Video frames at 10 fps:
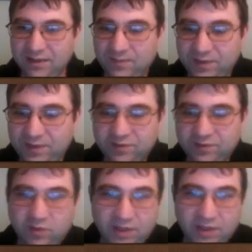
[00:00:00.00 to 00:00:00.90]
this
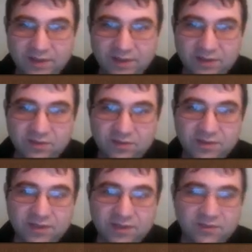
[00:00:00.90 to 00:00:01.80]
pawn. They don't
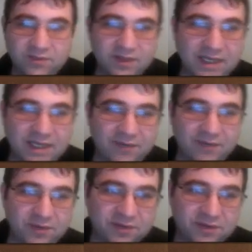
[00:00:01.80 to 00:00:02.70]
really have an
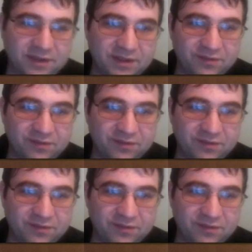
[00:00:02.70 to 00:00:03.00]
alternative.